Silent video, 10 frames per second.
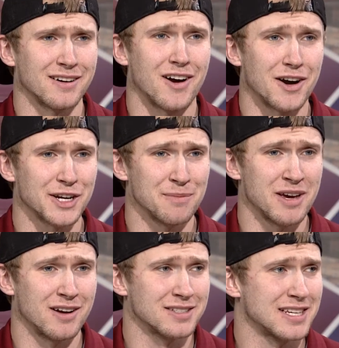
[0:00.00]
argument
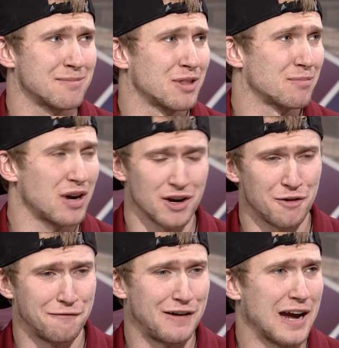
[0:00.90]
on Team LeBron. All
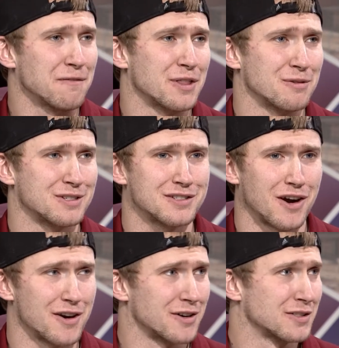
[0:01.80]
5 of those
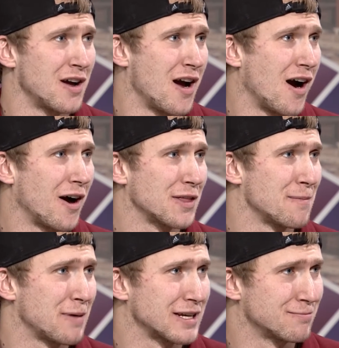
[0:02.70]
starters are the
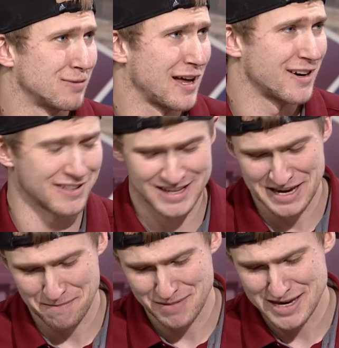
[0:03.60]
best player in the
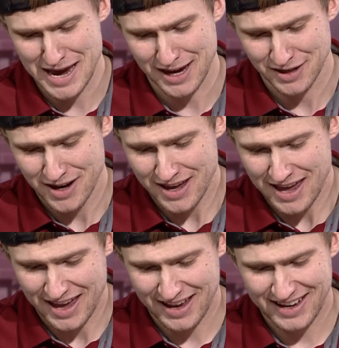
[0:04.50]
NBA.
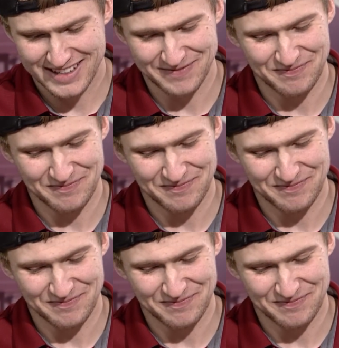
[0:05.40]
And